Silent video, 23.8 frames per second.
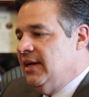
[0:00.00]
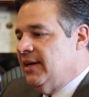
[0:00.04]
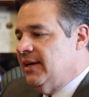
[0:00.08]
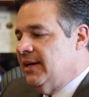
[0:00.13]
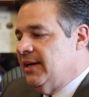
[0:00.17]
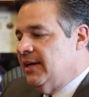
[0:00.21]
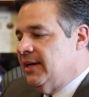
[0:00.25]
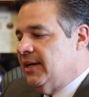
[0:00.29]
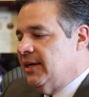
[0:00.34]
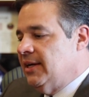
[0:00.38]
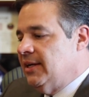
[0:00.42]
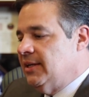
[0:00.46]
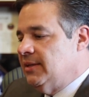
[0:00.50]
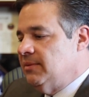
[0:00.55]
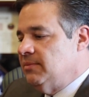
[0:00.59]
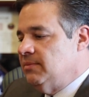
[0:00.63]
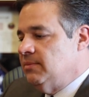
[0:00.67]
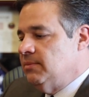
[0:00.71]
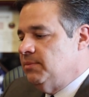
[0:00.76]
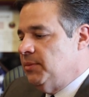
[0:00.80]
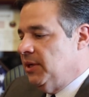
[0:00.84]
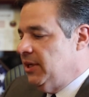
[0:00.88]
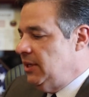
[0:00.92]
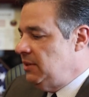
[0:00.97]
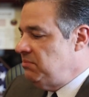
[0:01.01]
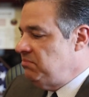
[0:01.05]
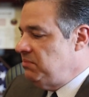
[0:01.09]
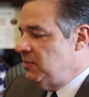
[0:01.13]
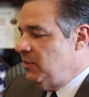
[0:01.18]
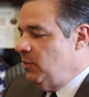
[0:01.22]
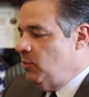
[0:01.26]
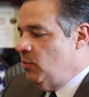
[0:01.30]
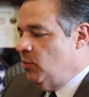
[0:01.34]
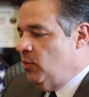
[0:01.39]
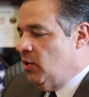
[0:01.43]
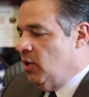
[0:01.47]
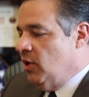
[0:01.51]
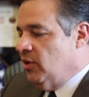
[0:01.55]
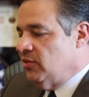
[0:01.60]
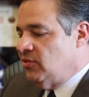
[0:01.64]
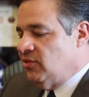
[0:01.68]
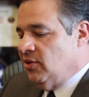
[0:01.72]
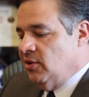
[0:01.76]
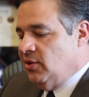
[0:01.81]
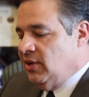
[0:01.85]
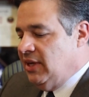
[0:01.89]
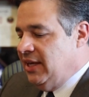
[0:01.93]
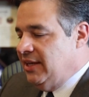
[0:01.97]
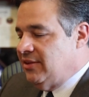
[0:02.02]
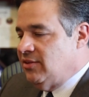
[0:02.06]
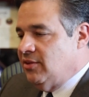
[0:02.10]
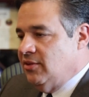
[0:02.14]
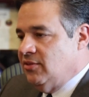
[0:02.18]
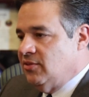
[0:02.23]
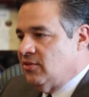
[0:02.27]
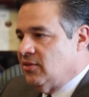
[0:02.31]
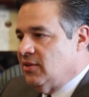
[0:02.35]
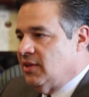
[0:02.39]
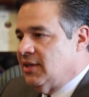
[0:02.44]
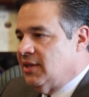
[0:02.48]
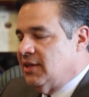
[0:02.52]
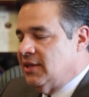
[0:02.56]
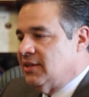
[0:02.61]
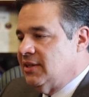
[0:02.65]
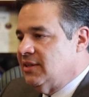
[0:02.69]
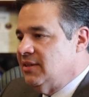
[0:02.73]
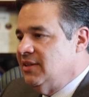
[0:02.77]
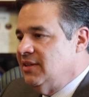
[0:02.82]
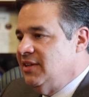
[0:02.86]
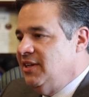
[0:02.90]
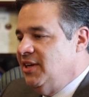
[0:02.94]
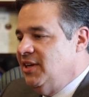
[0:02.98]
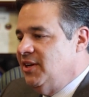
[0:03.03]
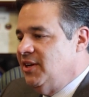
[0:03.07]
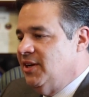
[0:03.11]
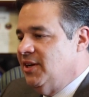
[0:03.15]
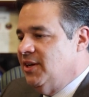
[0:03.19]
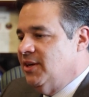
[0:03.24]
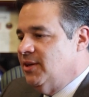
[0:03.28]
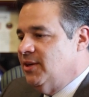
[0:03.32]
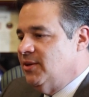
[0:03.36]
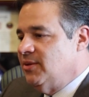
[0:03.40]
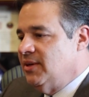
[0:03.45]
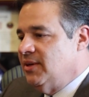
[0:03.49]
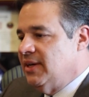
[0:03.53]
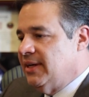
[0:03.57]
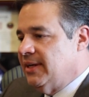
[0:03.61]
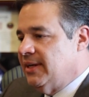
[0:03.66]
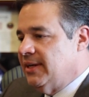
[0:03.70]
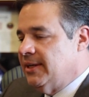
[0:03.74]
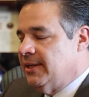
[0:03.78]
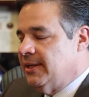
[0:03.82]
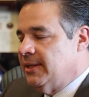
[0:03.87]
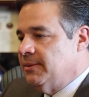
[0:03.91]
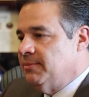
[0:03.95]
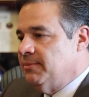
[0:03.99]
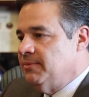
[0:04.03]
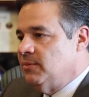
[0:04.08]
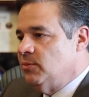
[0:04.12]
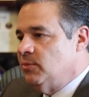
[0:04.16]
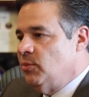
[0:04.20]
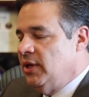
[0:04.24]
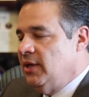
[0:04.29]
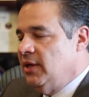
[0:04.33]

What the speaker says: But also lessons learned, you know.